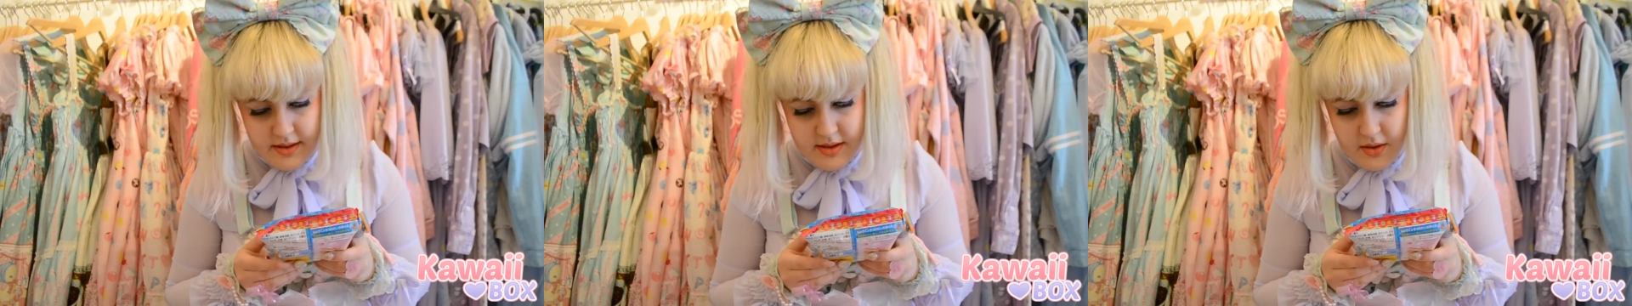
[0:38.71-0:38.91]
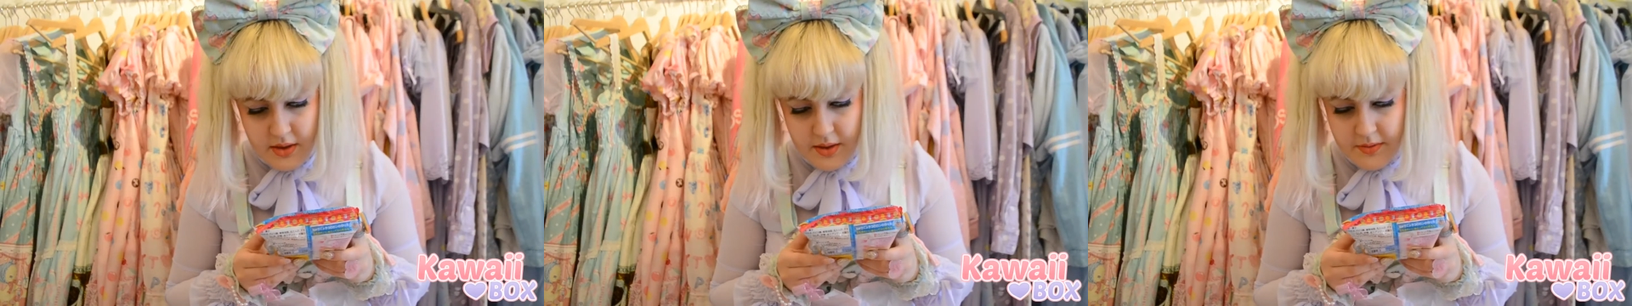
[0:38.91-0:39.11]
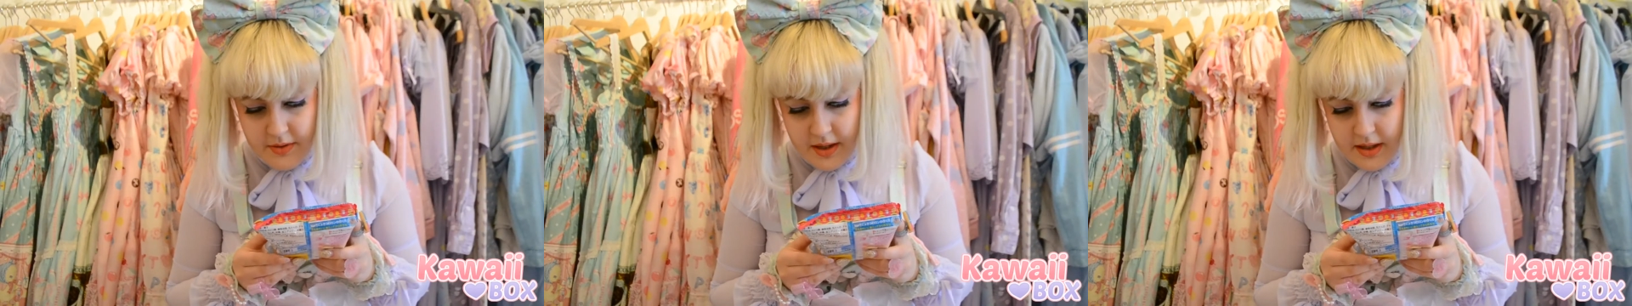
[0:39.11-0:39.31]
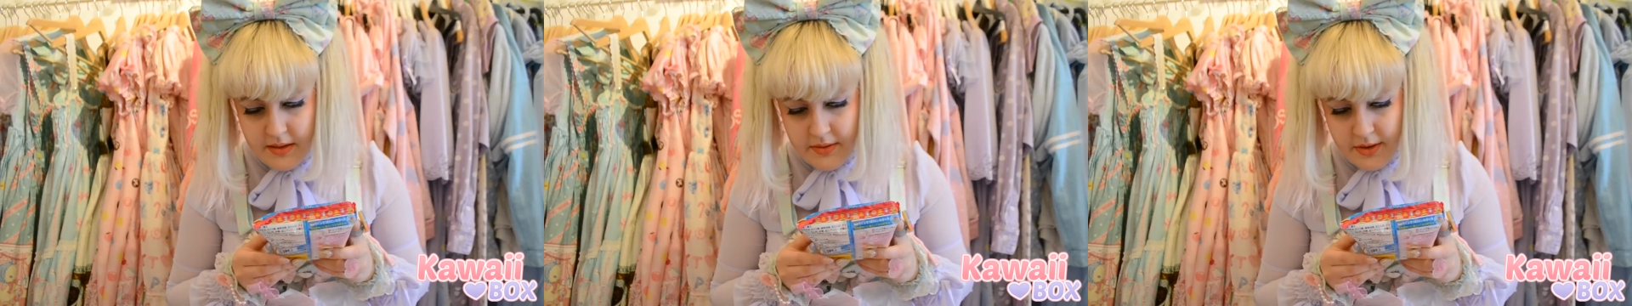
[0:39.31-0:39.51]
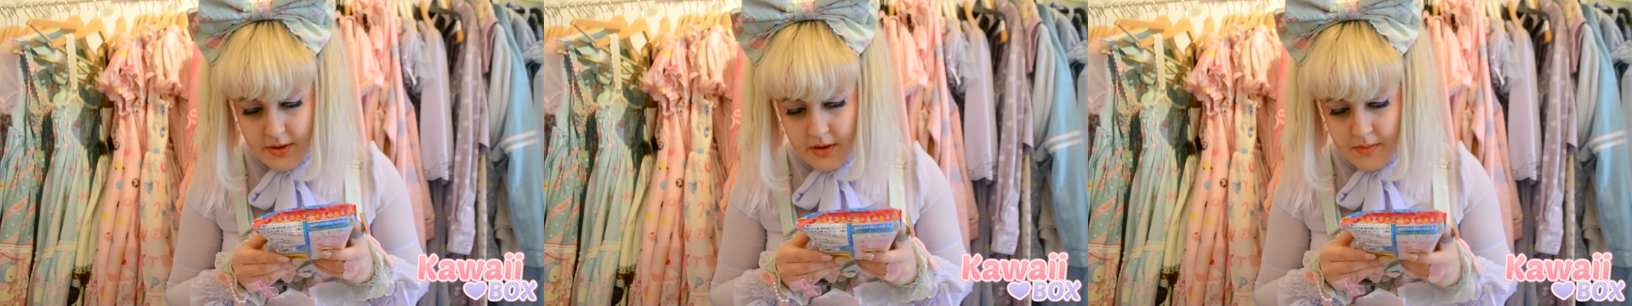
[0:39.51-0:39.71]
soda
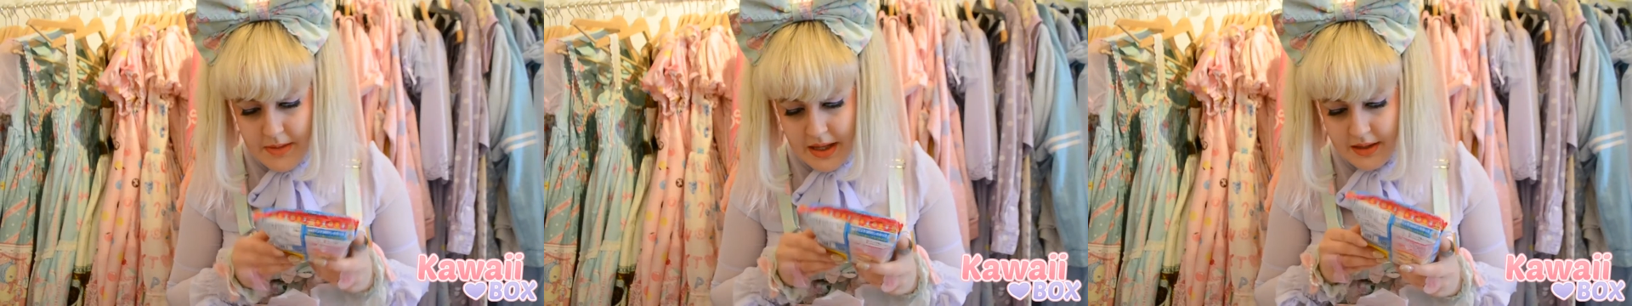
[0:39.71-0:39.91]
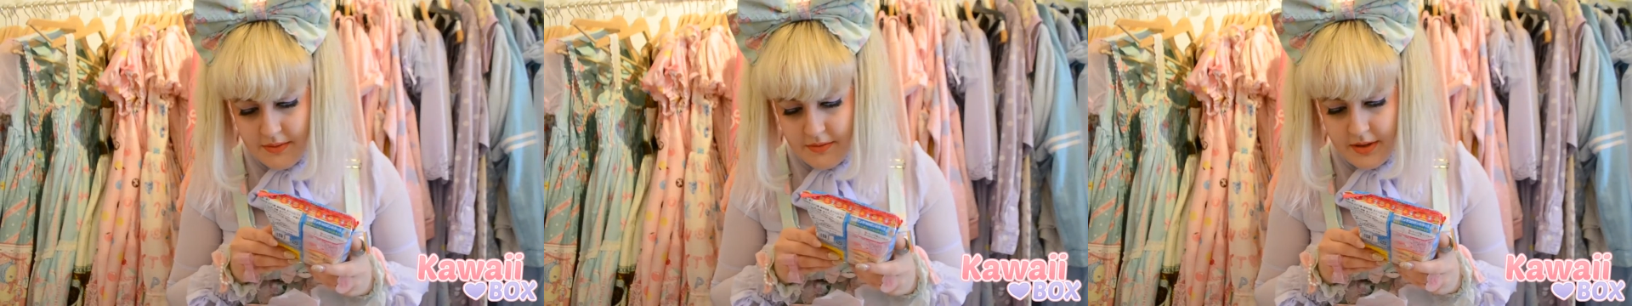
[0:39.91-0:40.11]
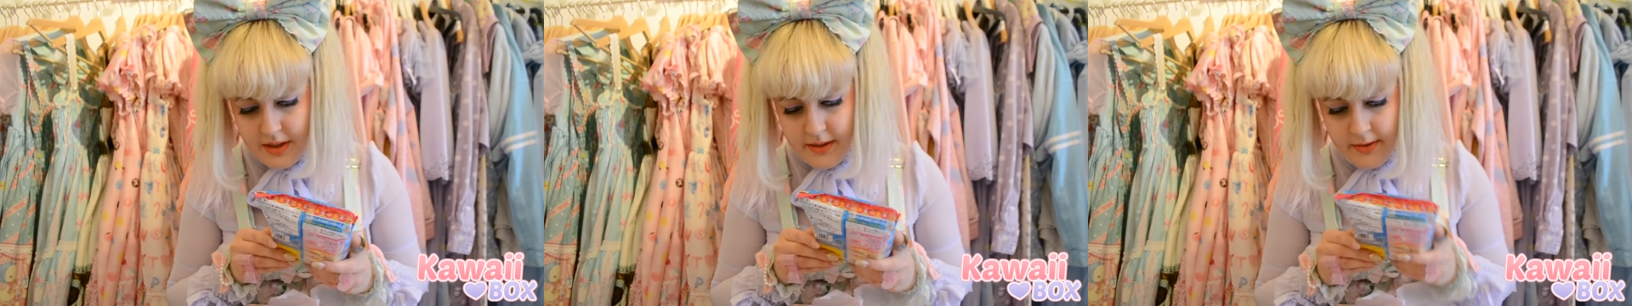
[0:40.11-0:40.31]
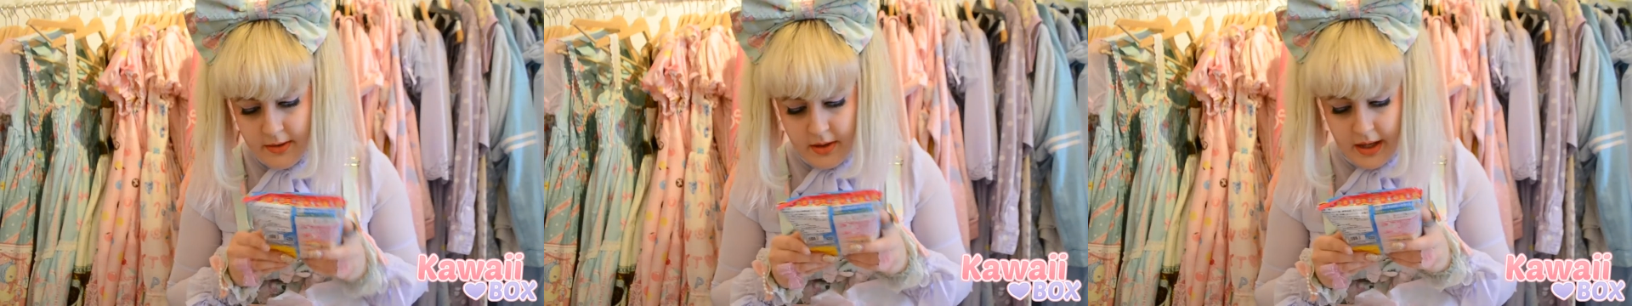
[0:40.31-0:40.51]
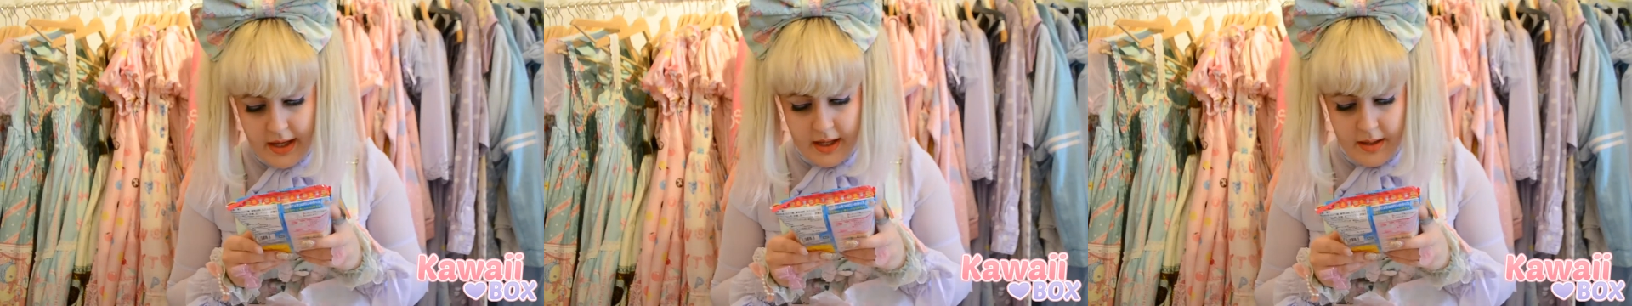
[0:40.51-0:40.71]
flavor, melon
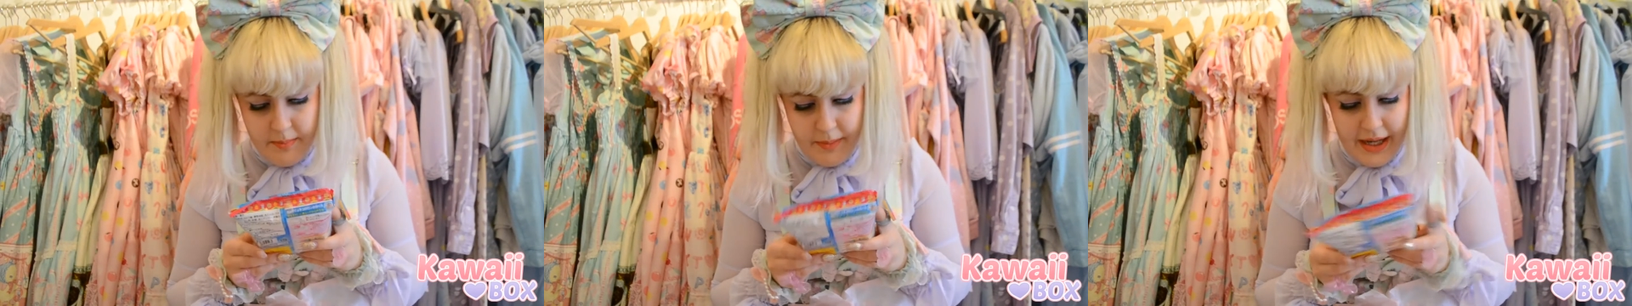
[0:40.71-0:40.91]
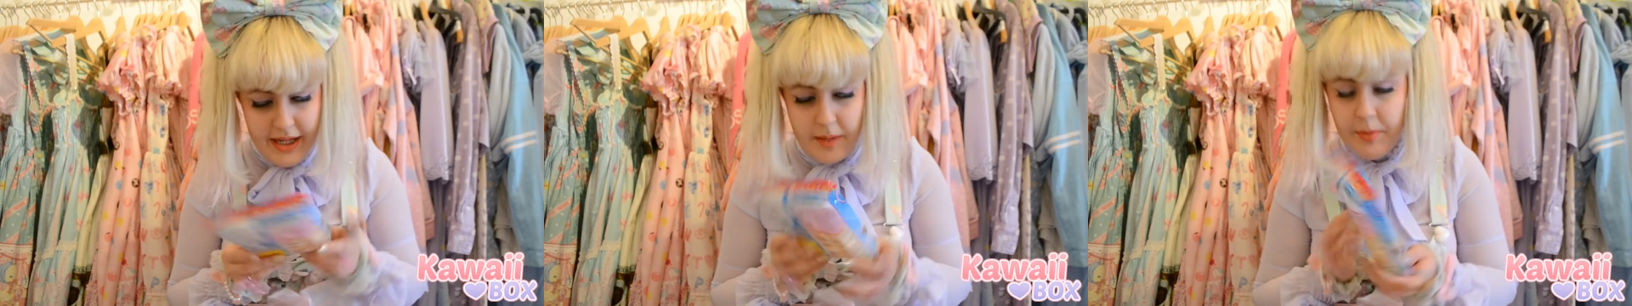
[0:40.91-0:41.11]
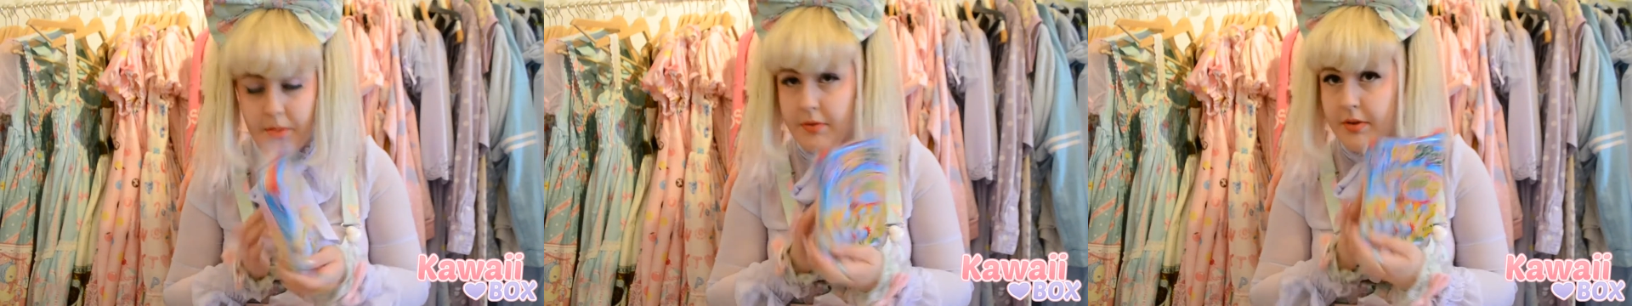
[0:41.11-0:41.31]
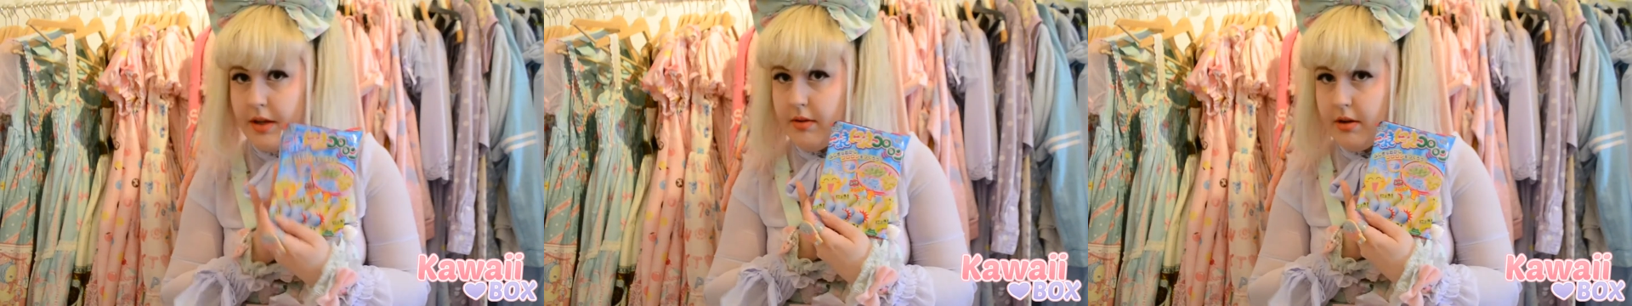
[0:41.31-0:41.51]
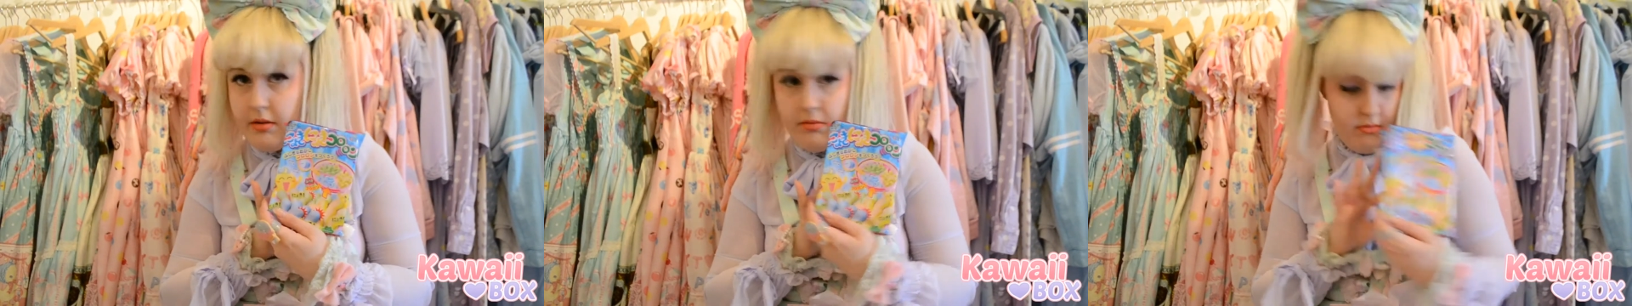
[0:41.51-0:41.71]
flavor, and pineapple
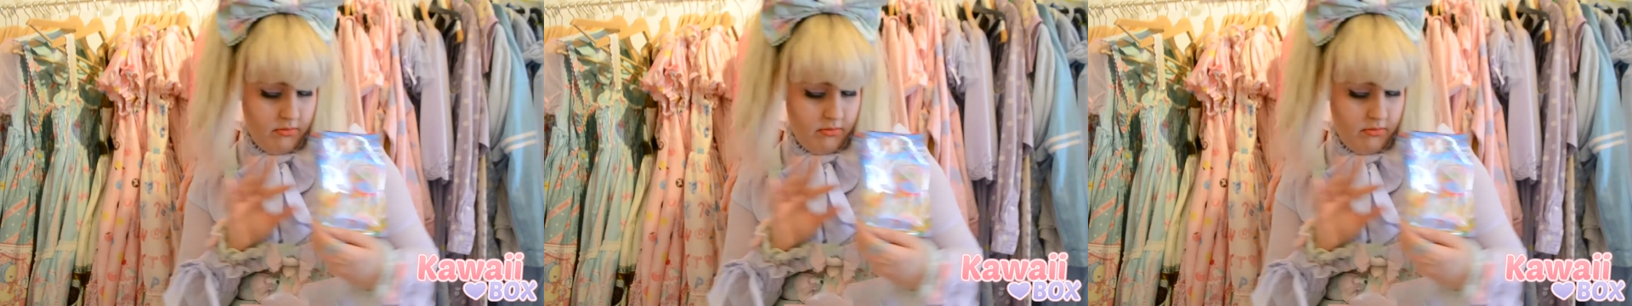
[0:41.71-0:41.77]
flavor.